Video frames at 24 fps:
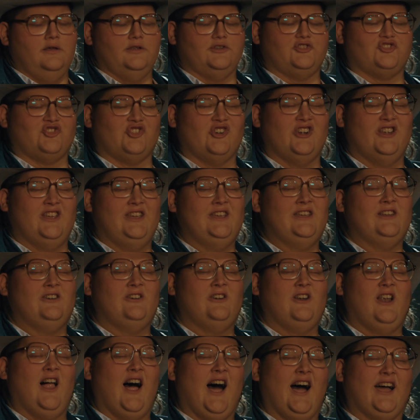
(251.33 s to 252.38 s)
and treat
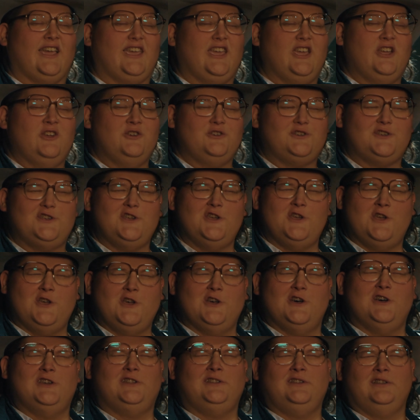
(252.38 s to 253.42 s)
her like you
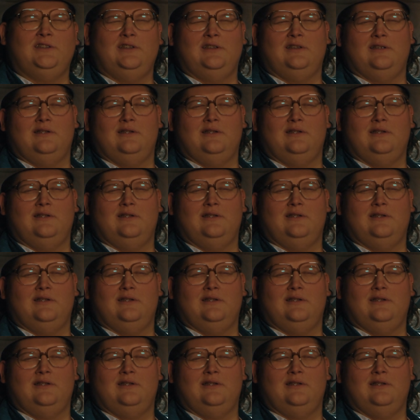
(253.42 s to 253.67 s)
should.